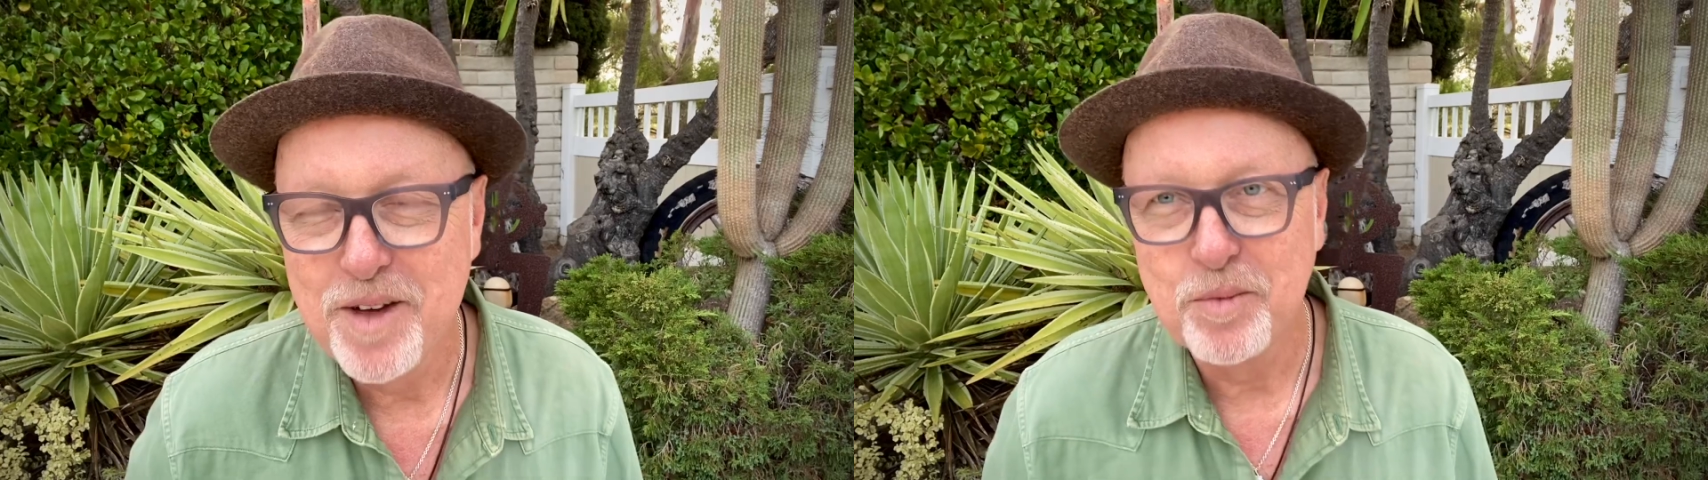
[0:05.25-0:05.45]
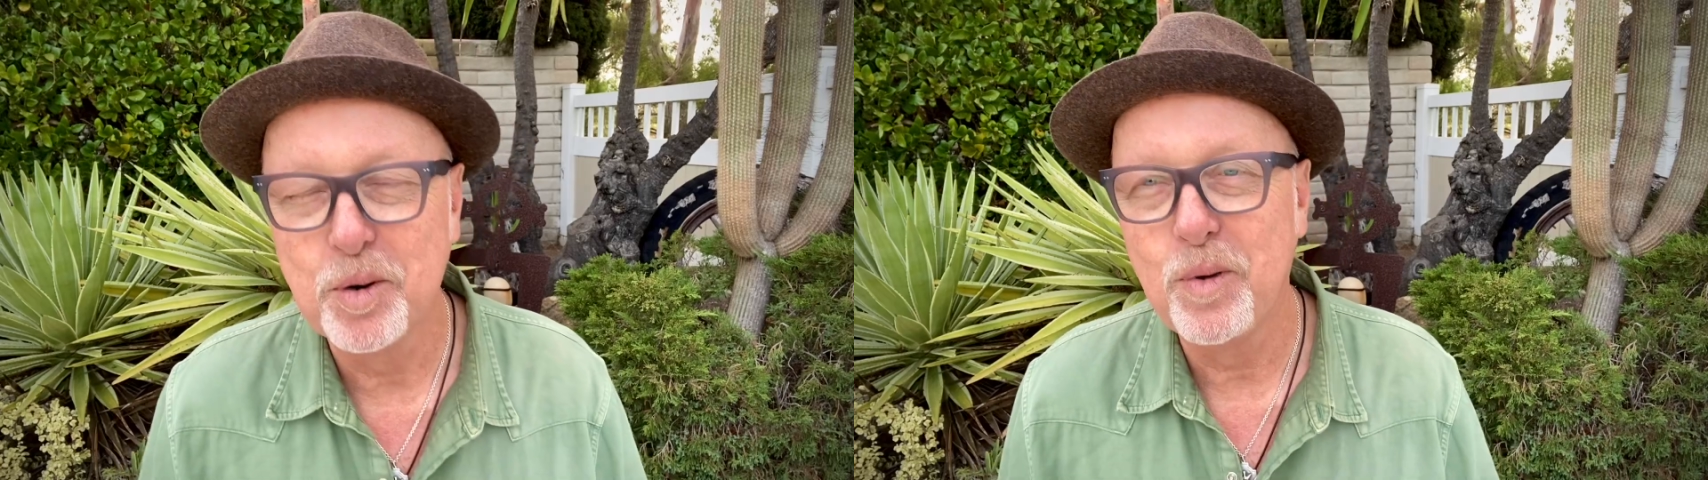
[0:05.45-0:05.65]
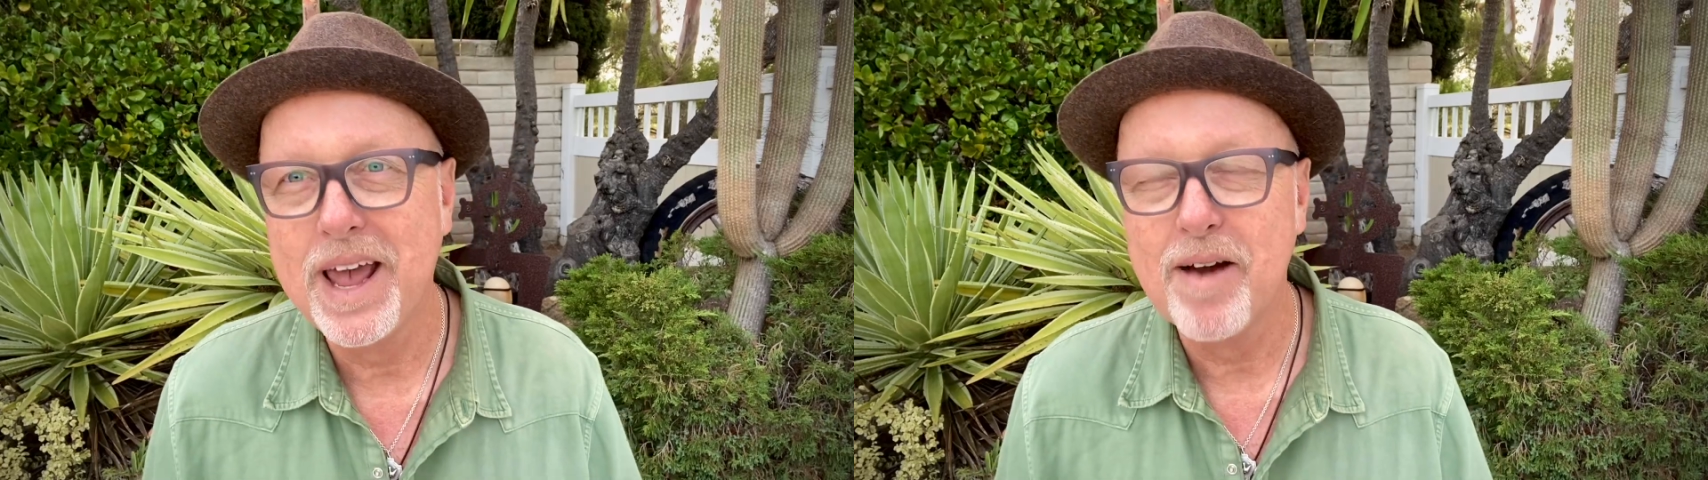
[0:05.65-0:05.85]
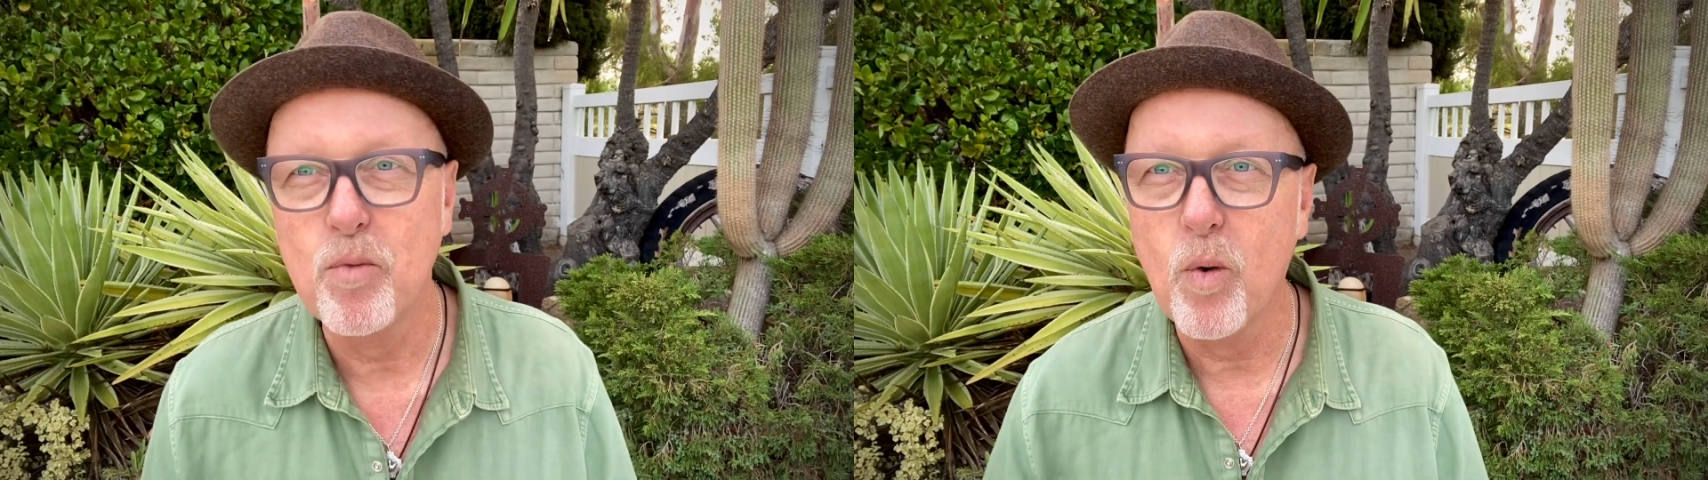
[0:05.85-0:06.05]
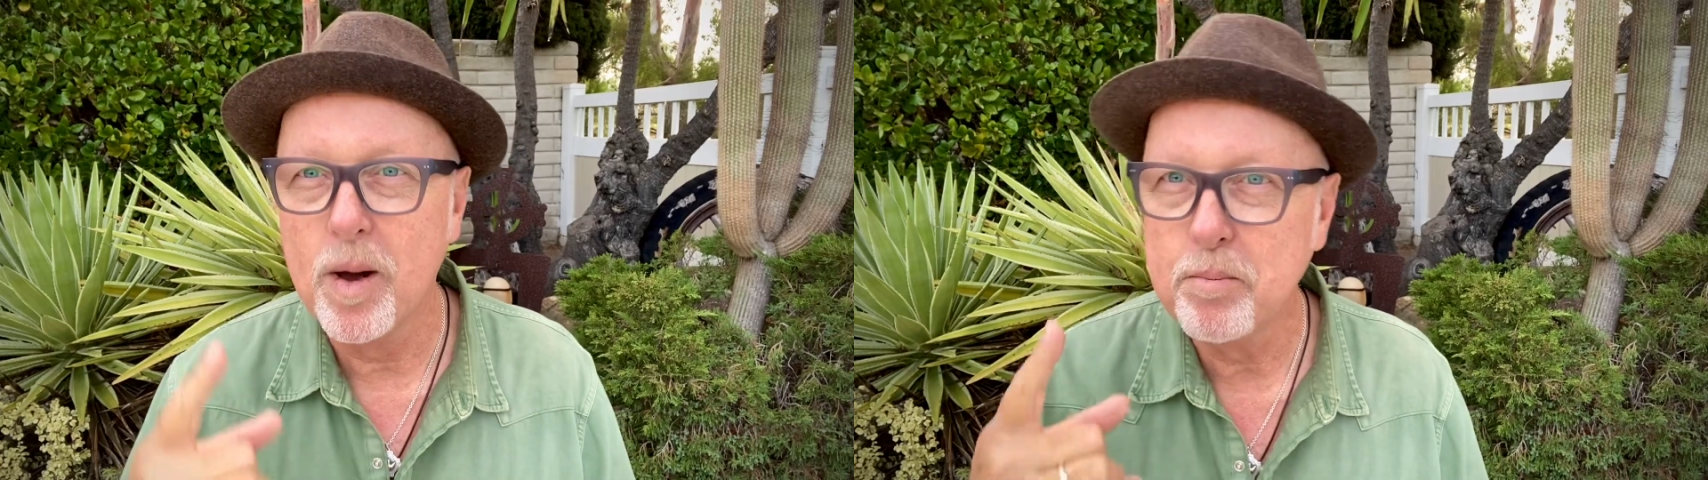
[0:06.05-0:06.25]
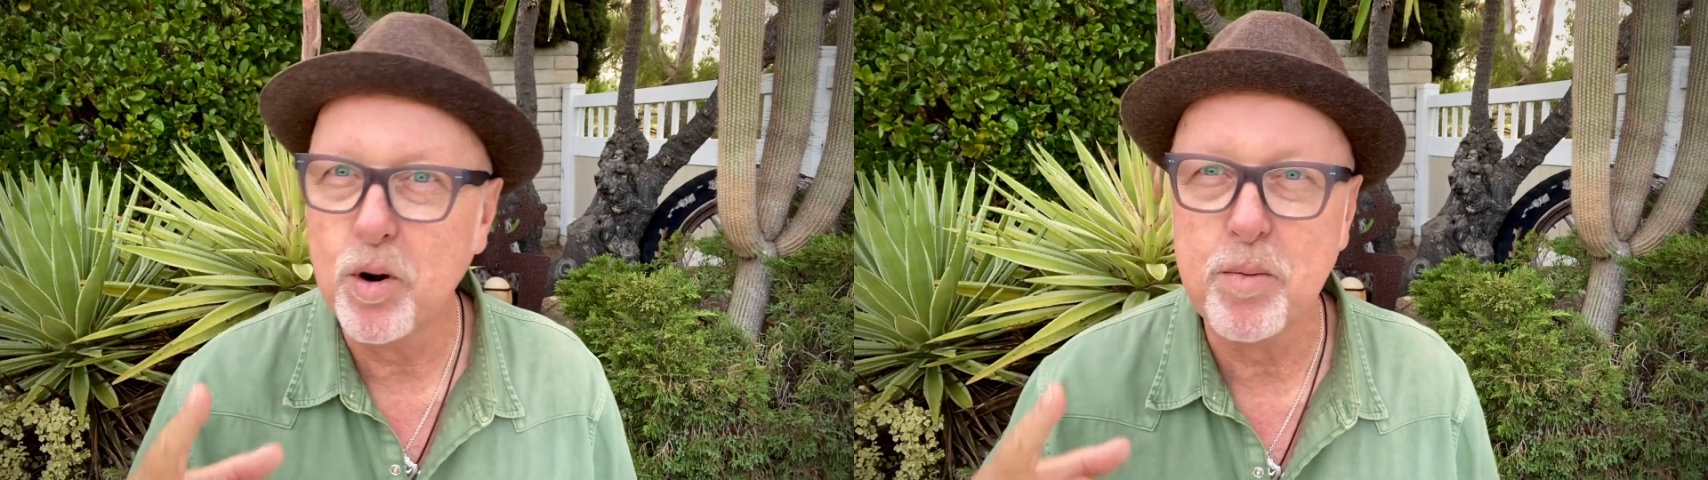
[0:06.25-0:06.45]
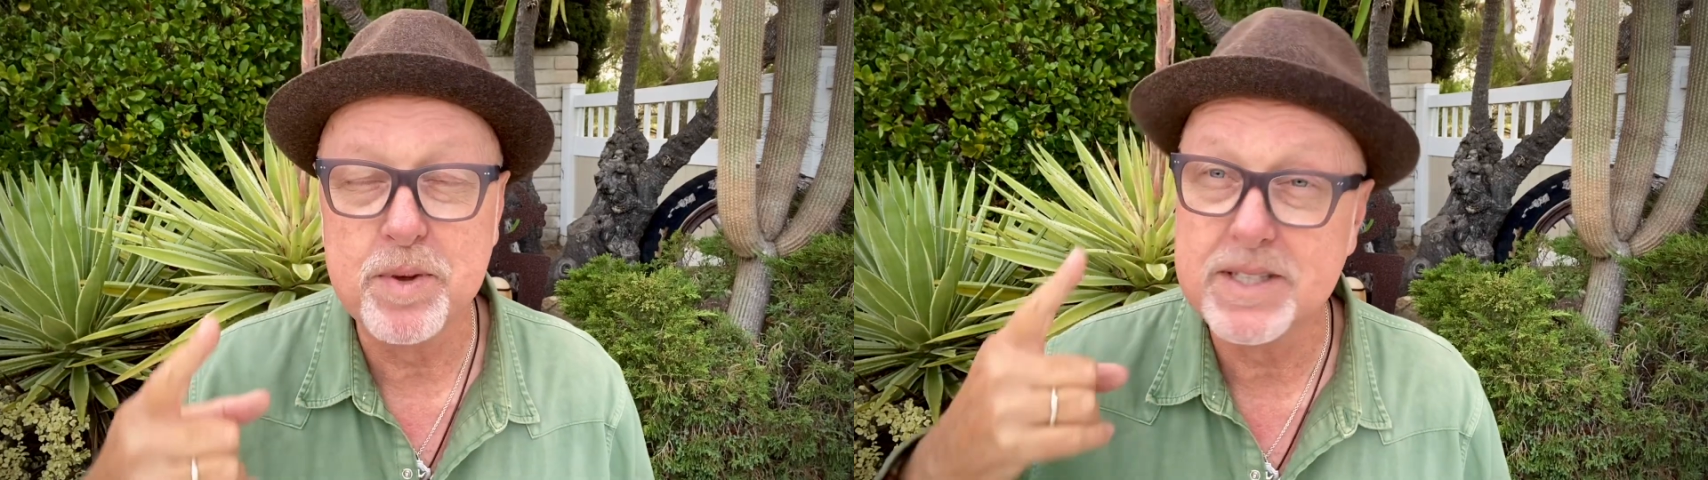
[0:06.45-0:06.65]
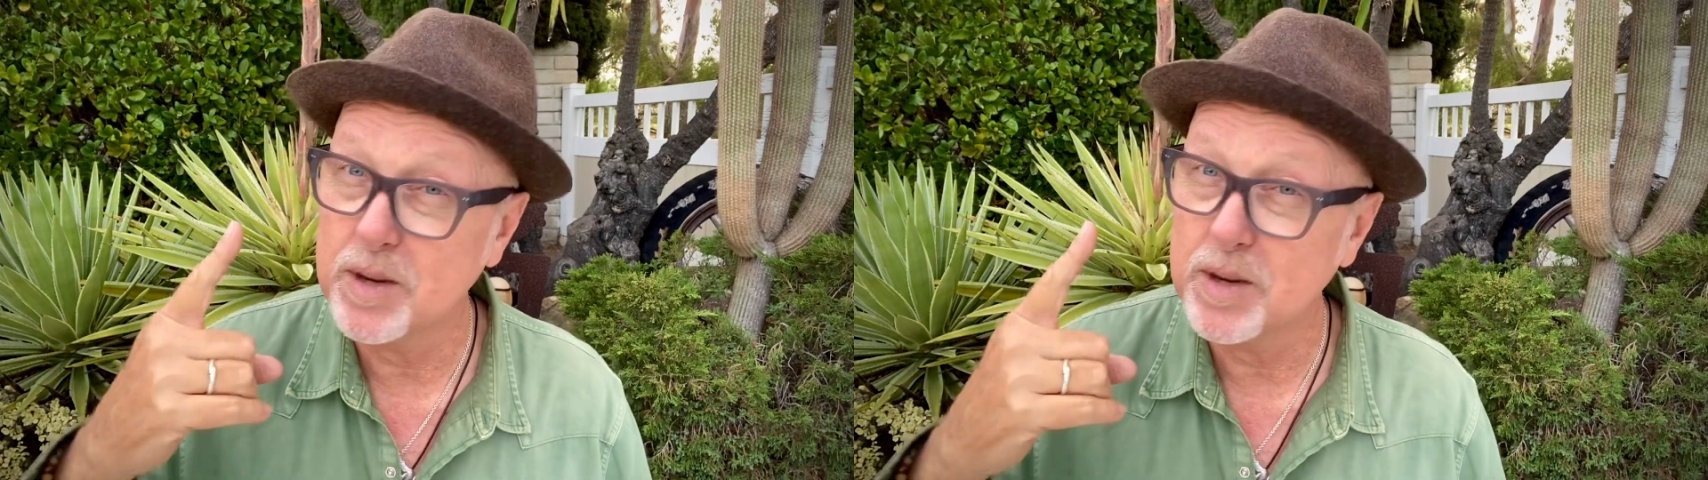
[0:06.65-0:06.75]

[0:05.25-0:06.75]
where we have one purpose